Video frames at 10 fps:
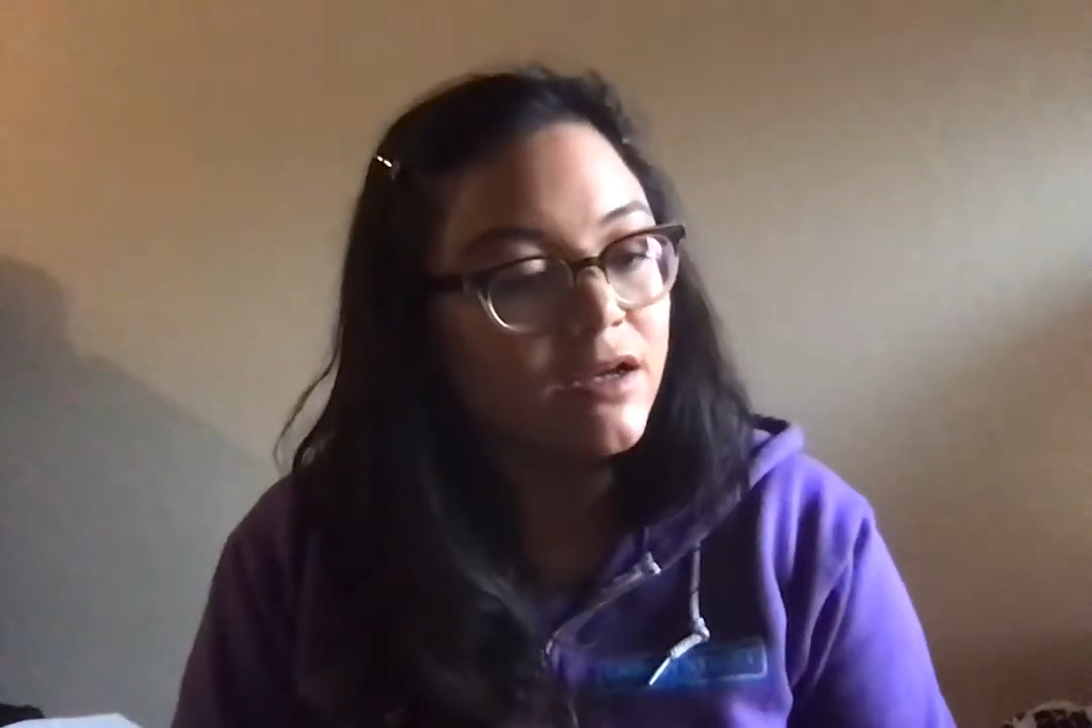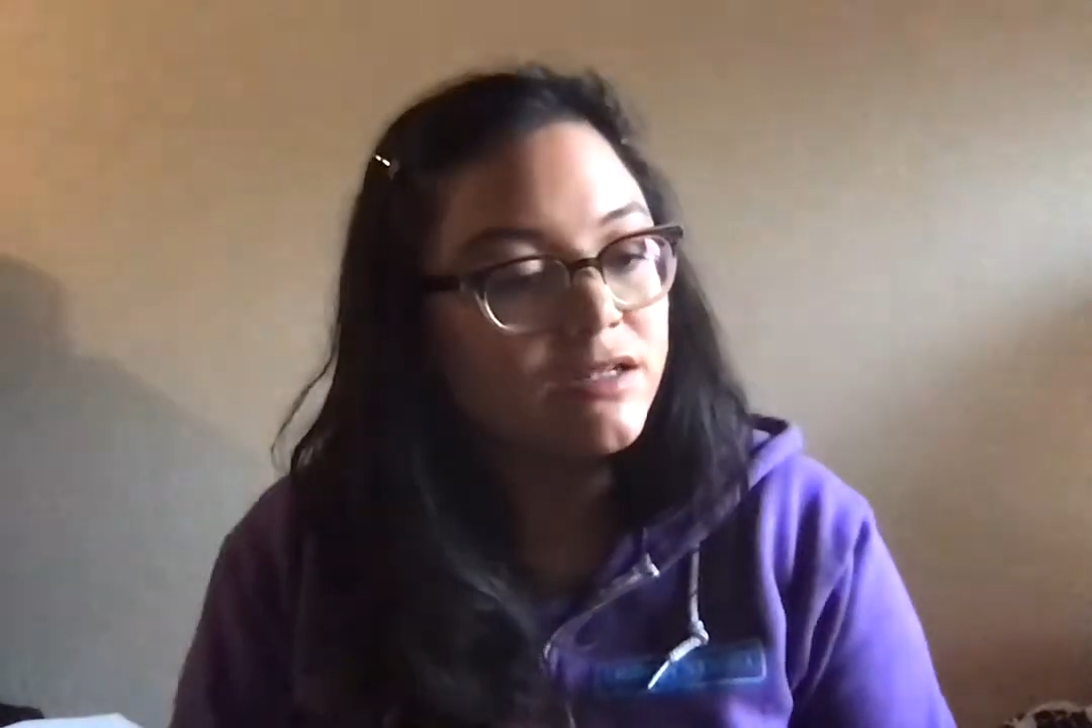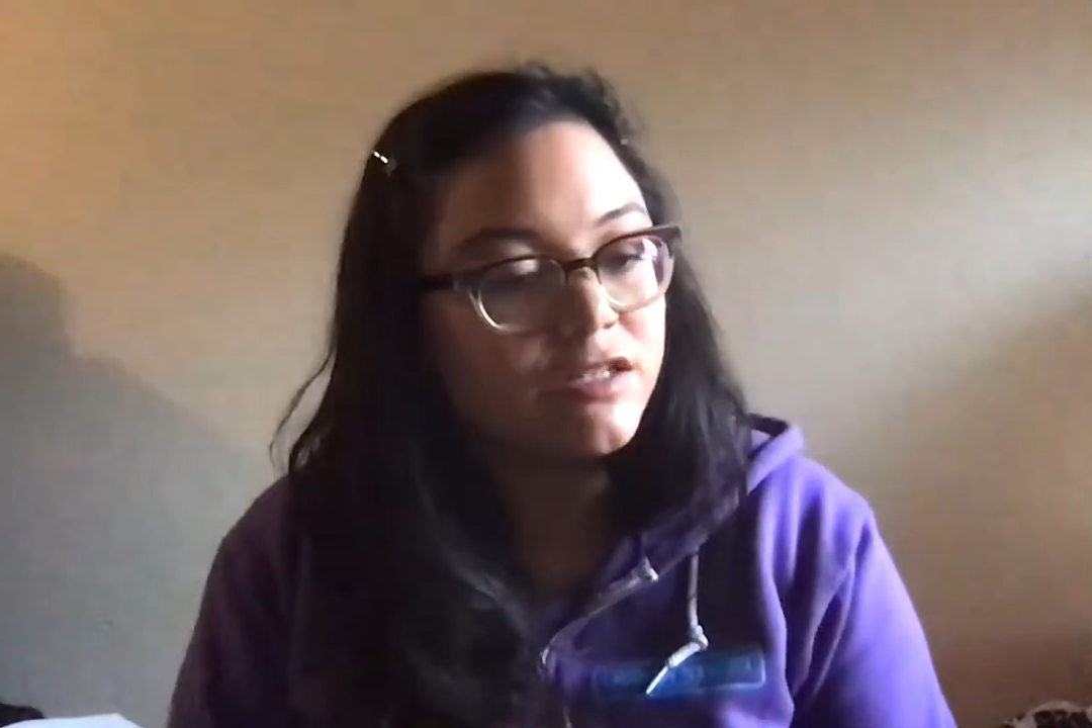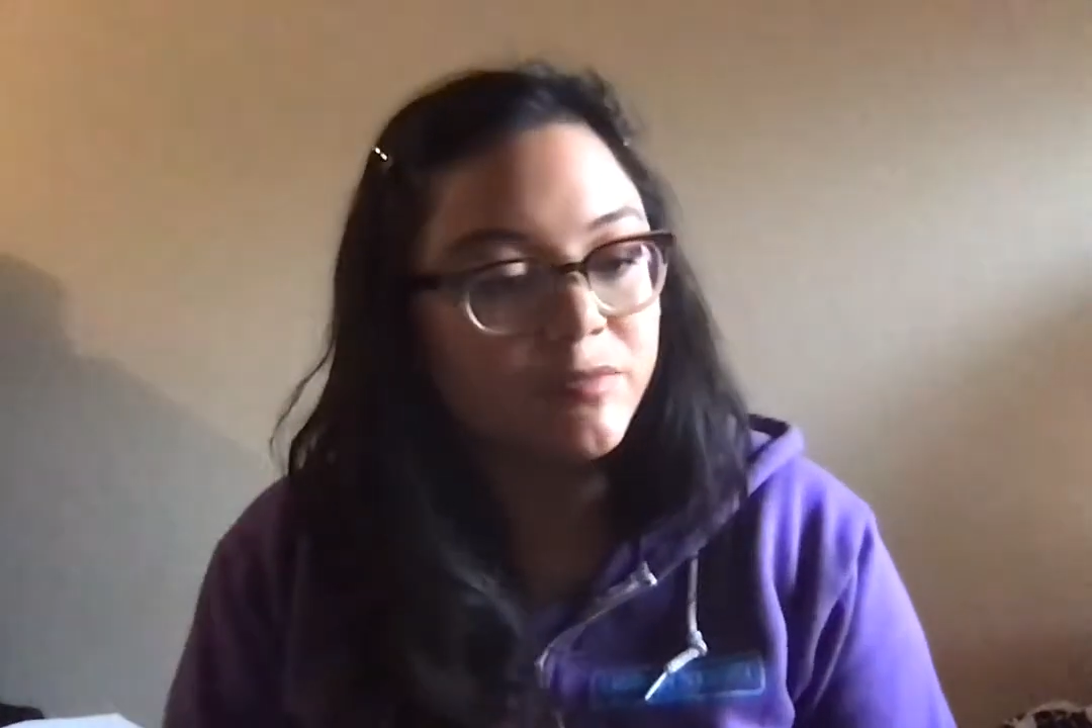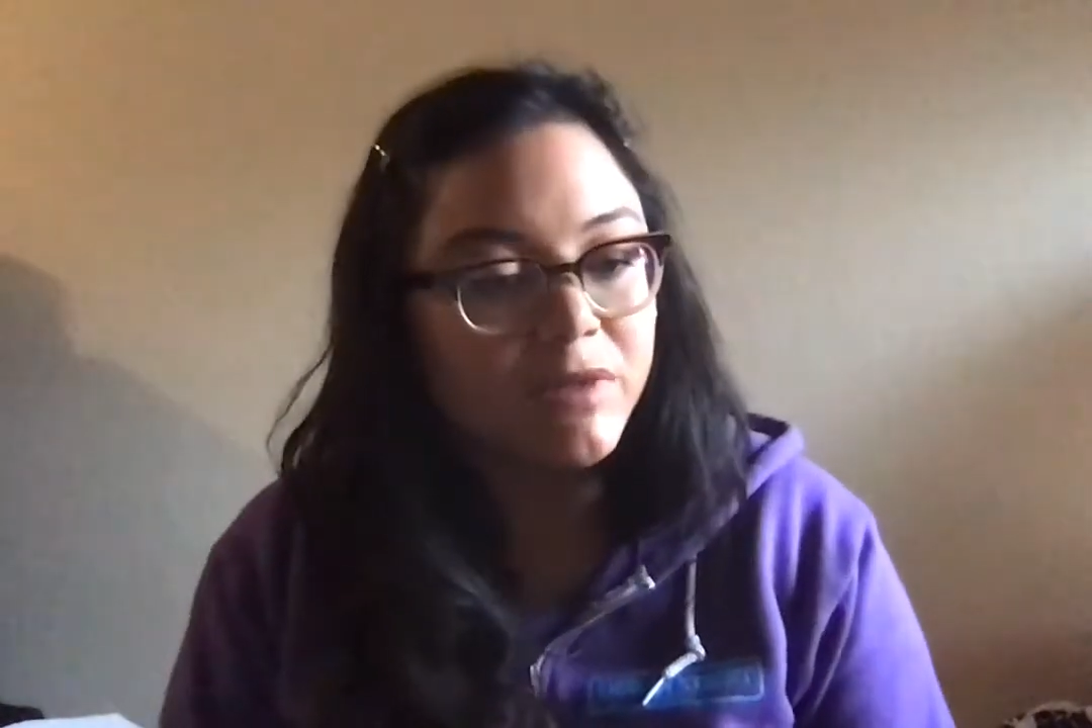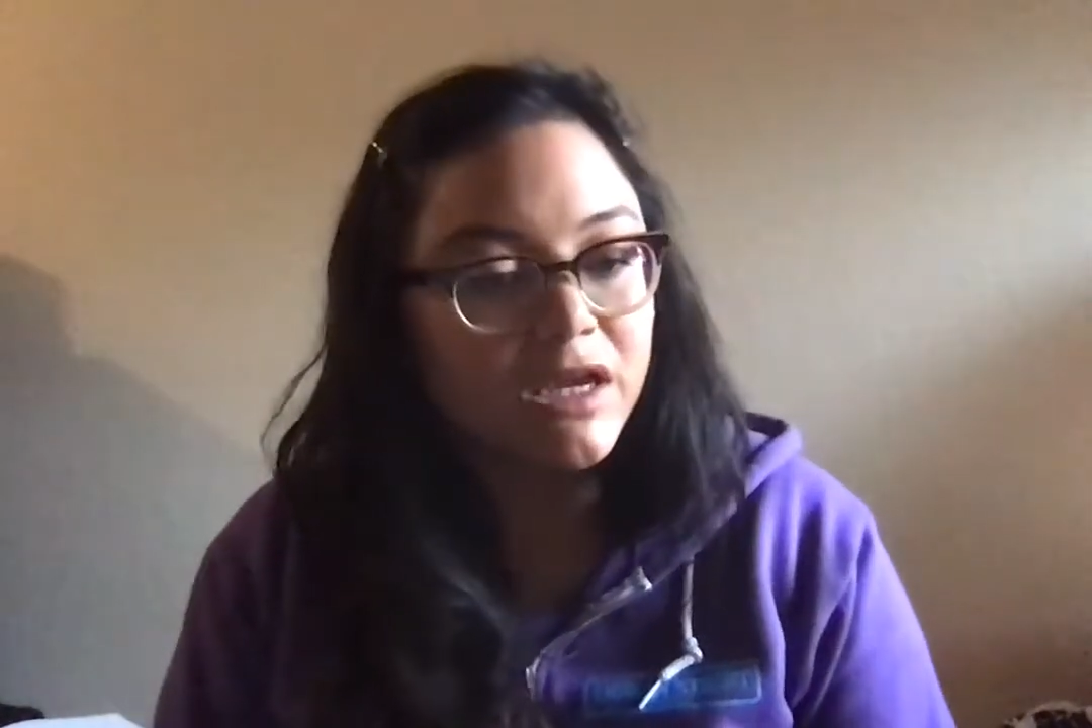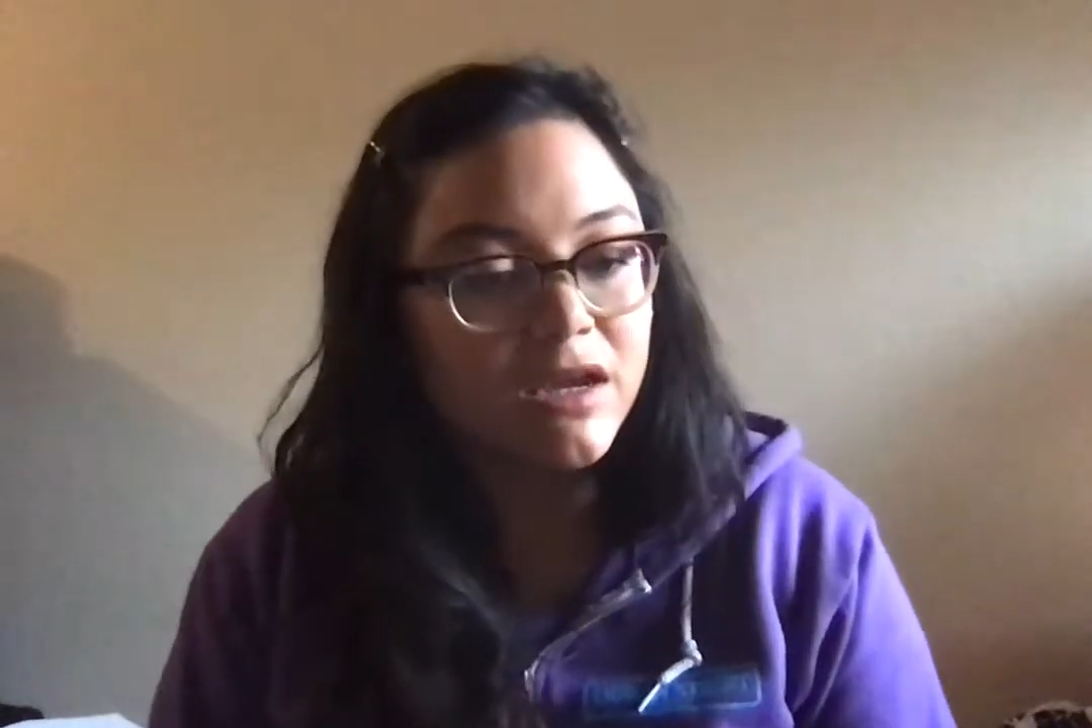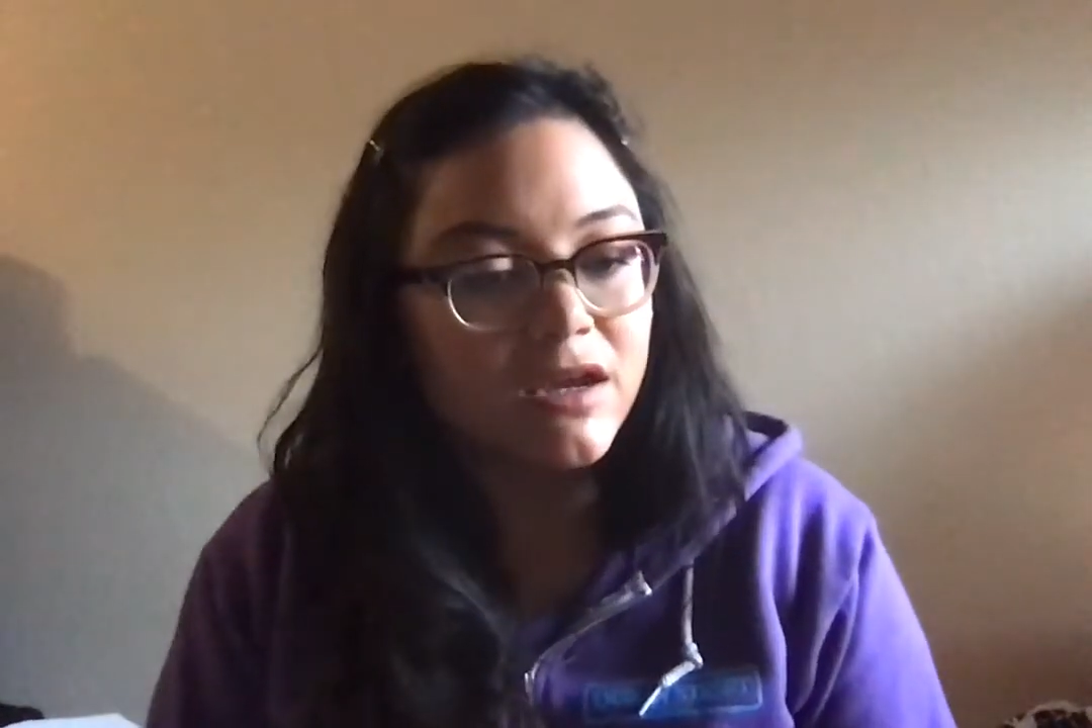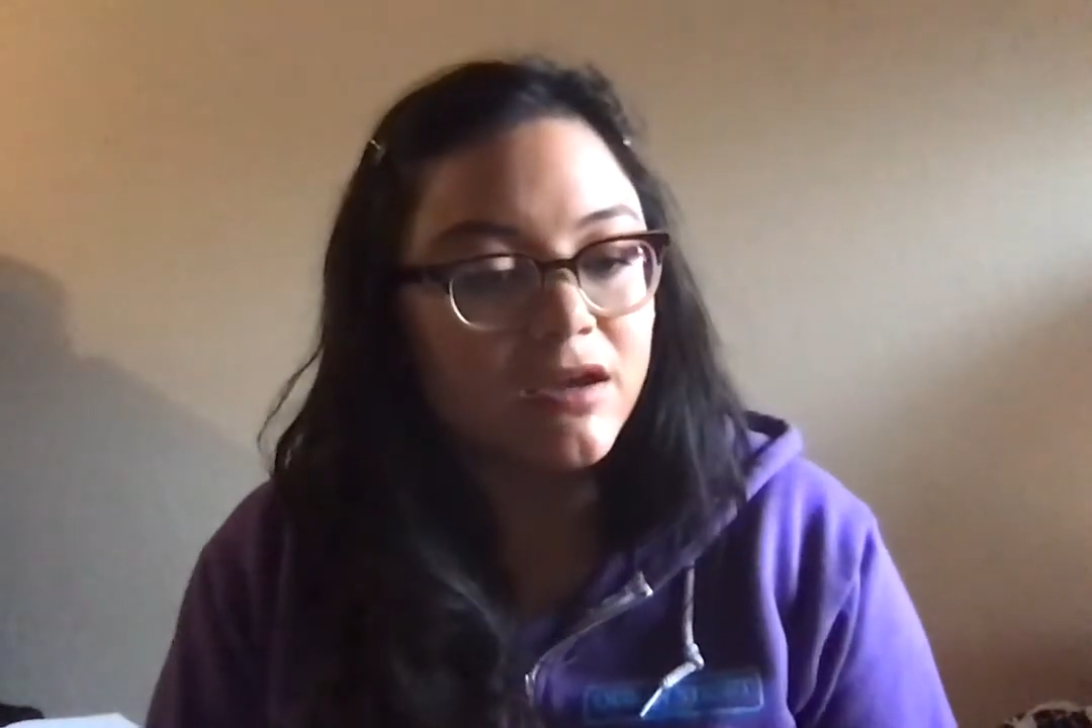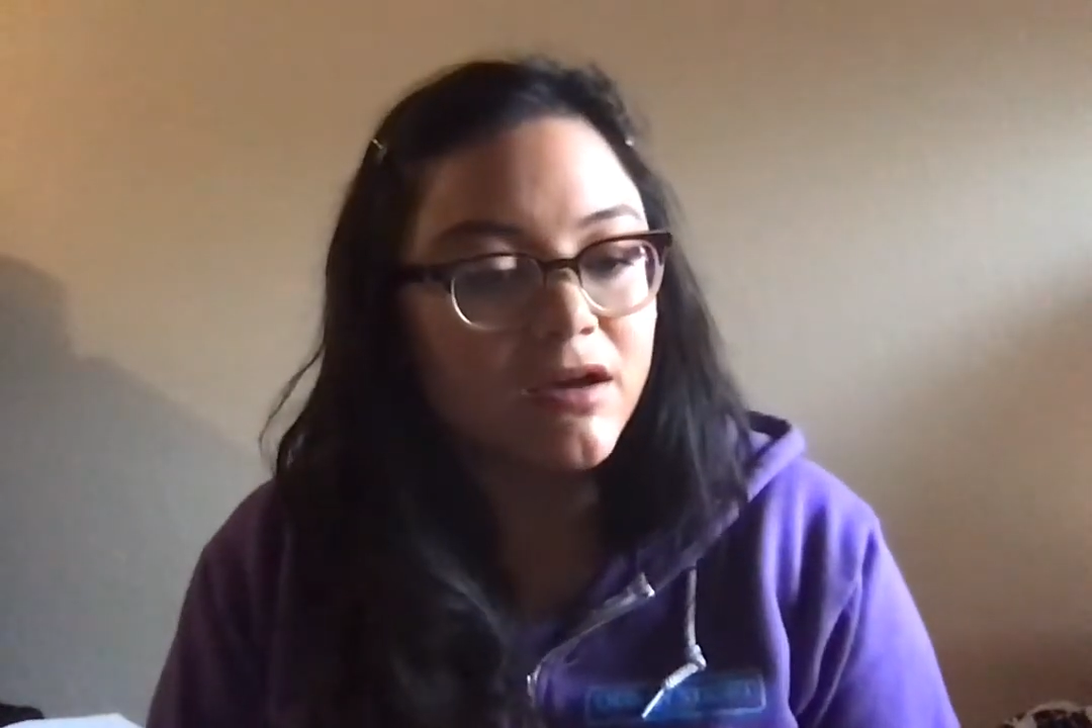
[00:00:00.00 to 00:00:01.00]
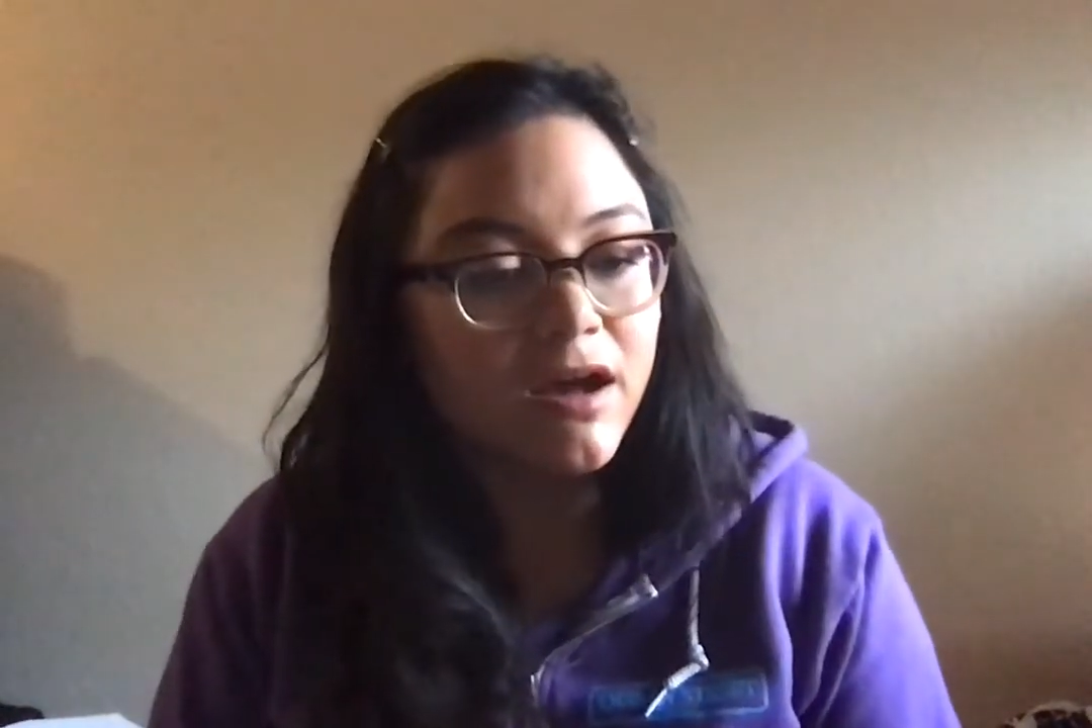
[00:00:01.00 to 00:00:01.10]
to me